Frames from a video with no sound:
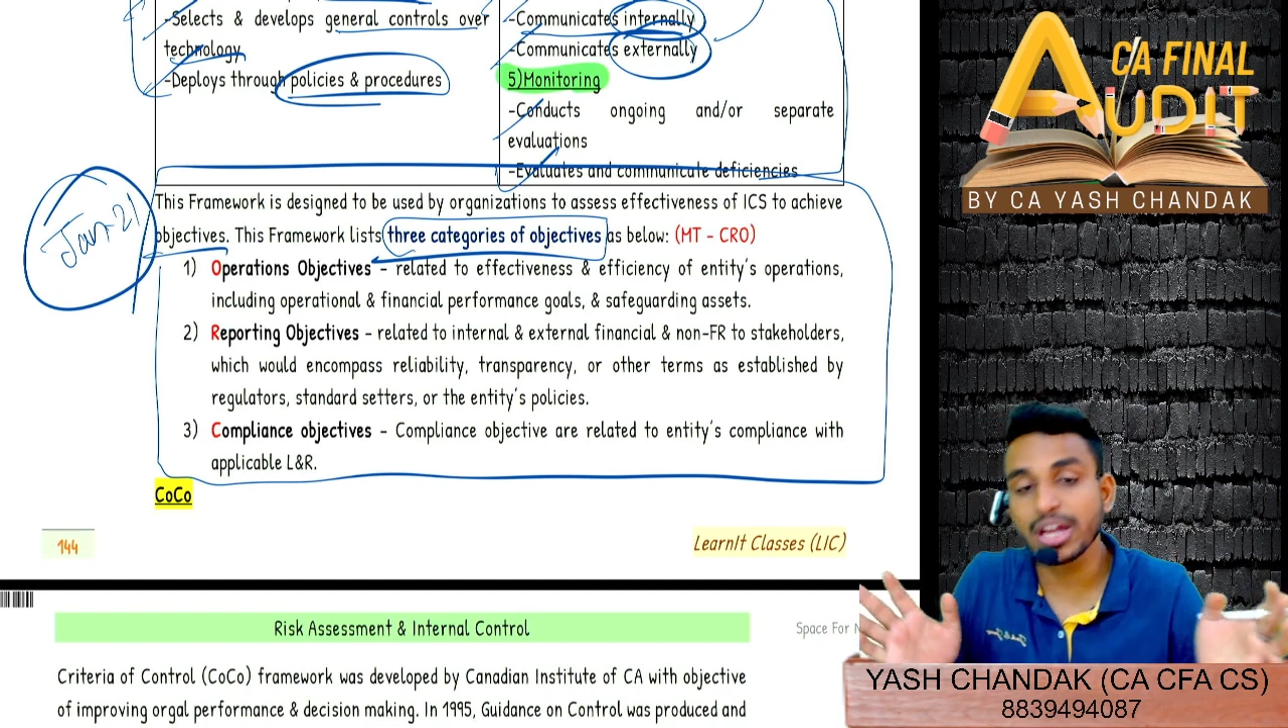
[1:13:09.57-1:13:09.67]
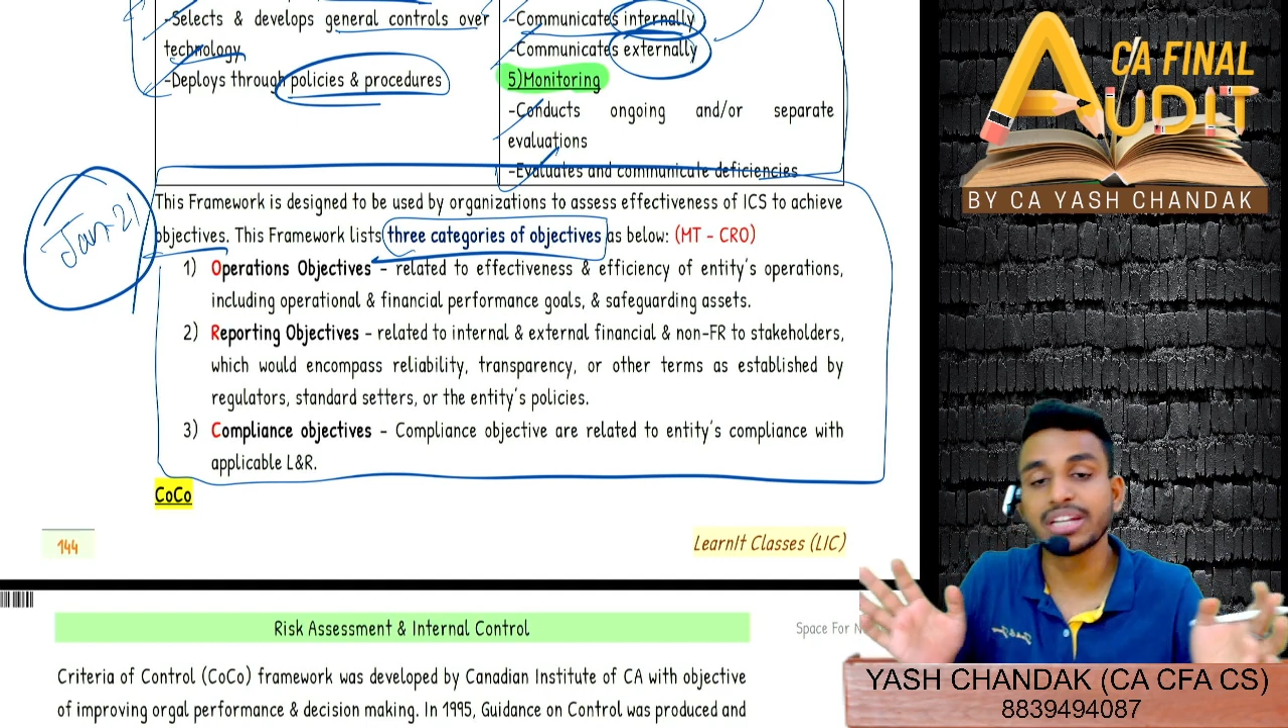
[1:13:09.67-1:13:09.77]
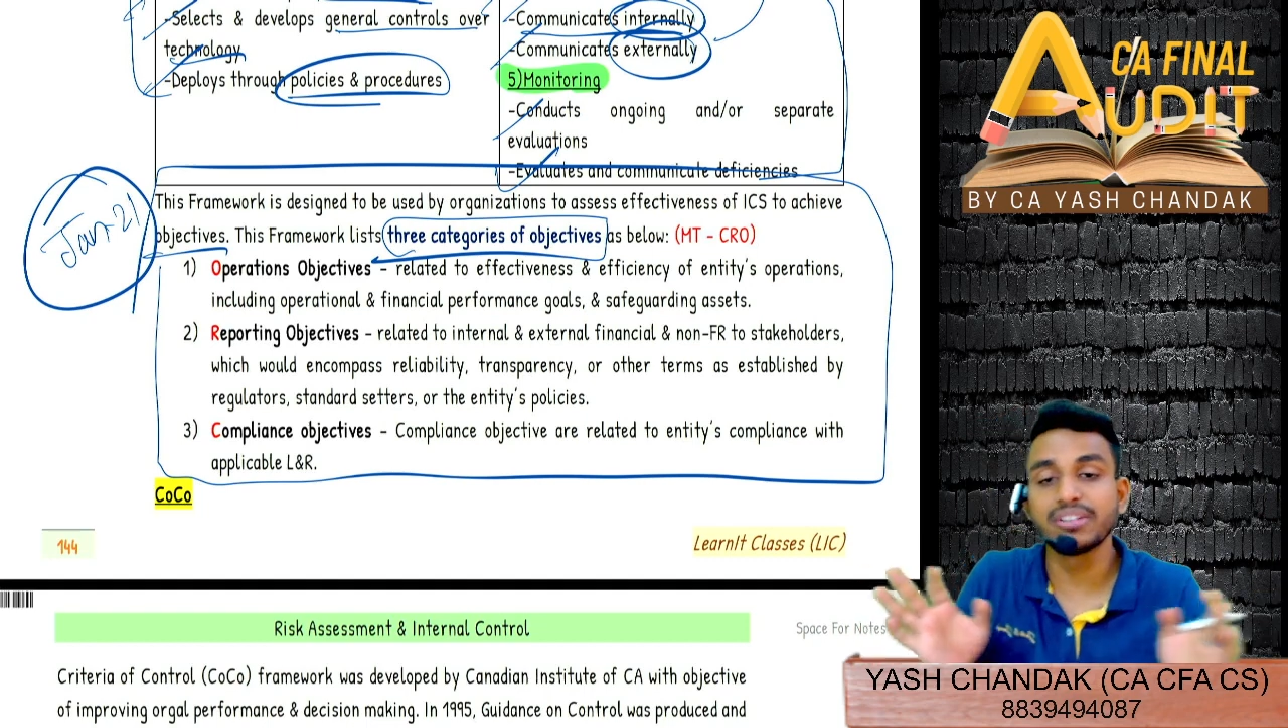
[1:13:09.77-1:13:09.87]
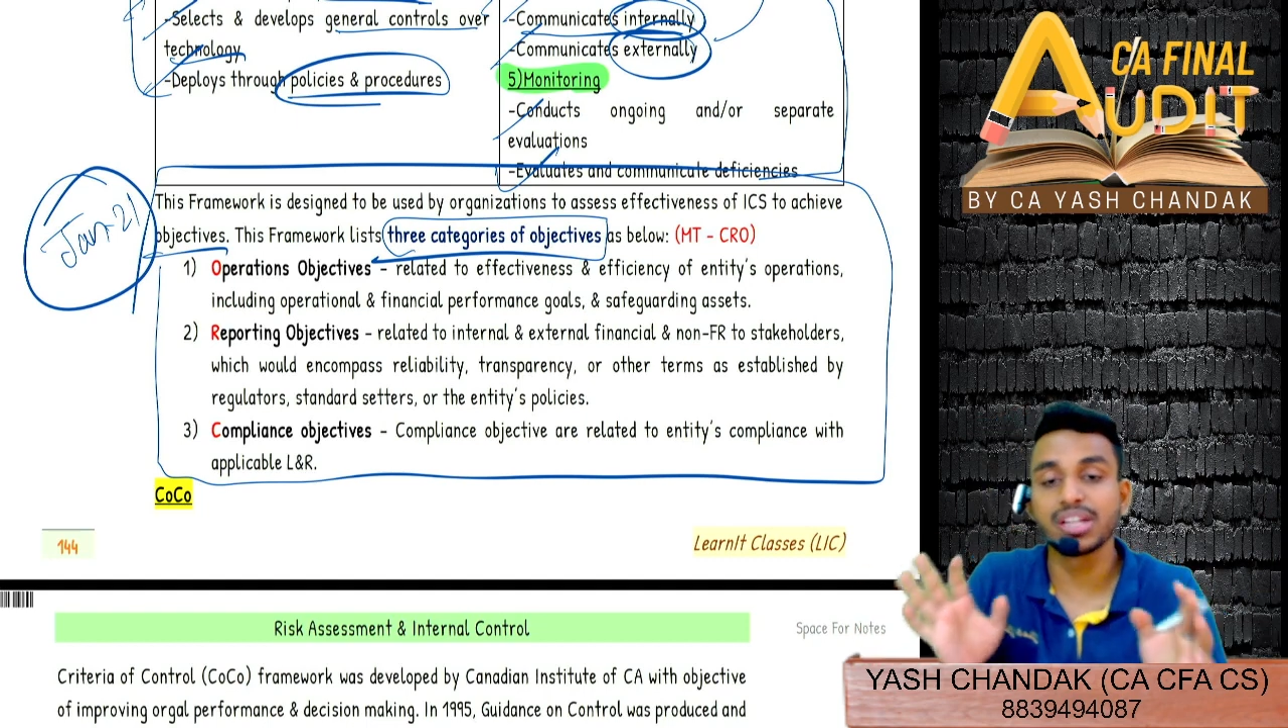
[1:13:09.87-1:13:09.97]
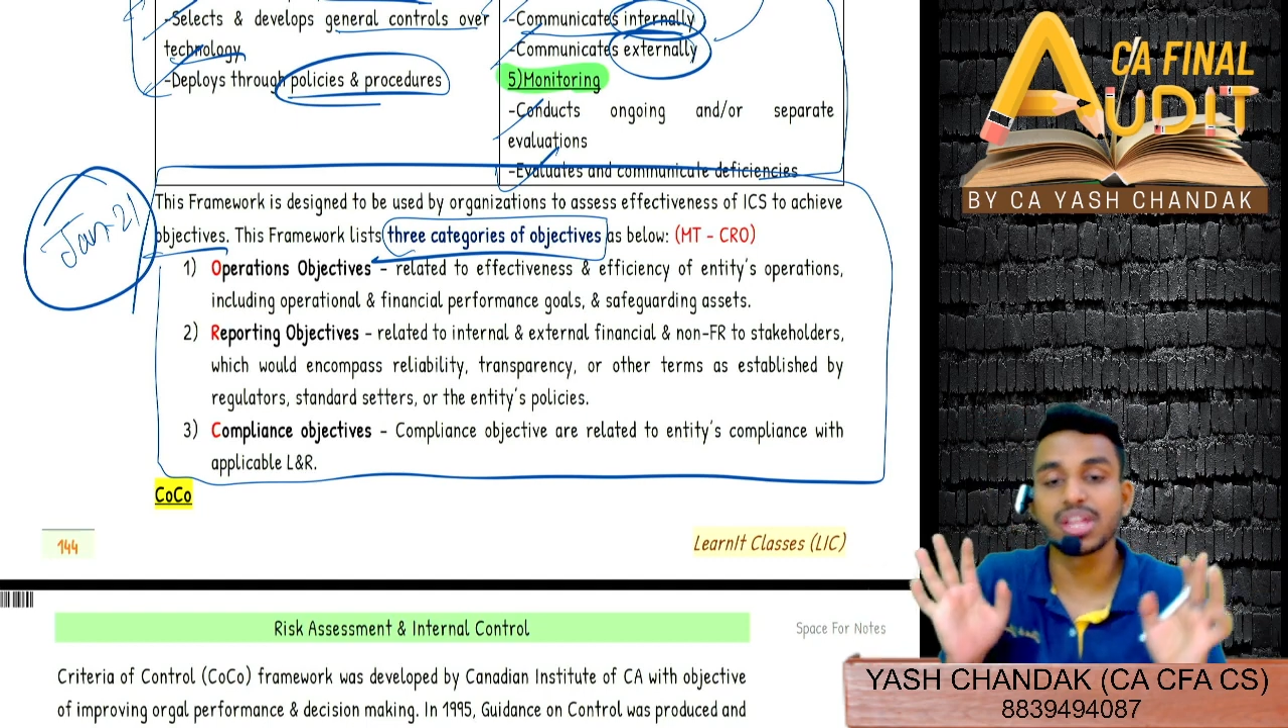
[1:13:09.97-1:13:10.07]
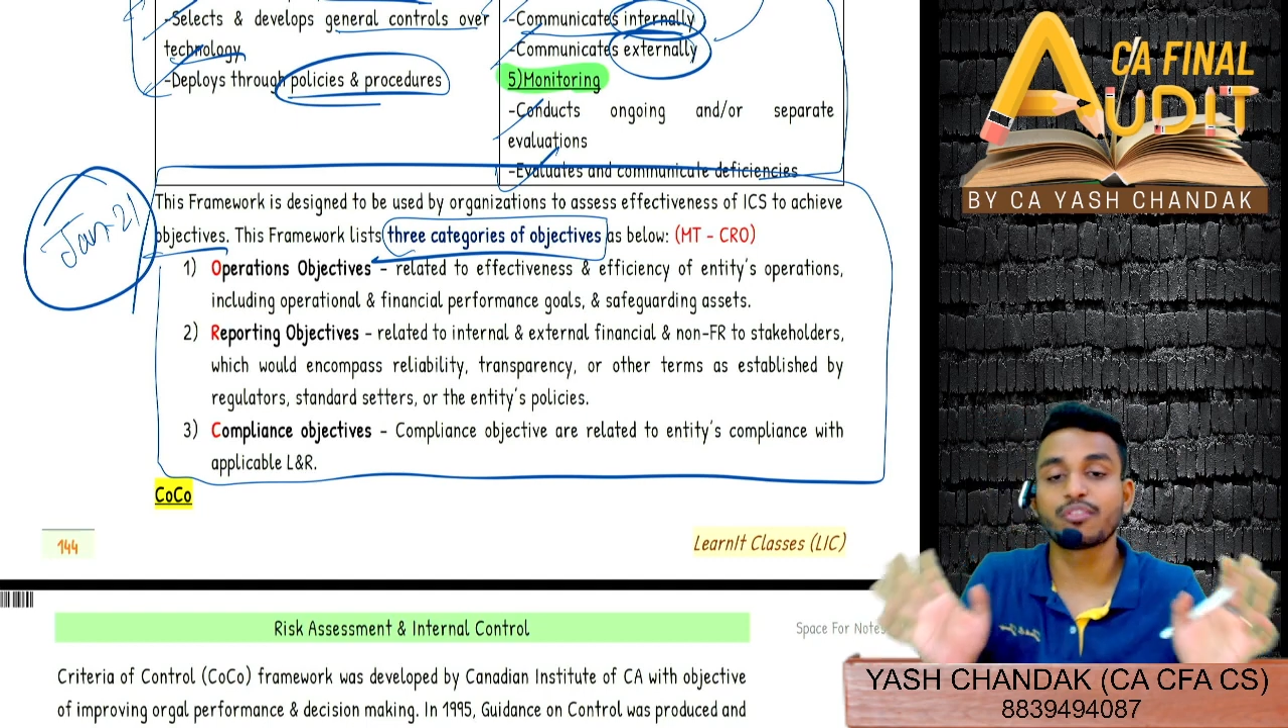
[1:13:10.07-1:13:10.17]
activities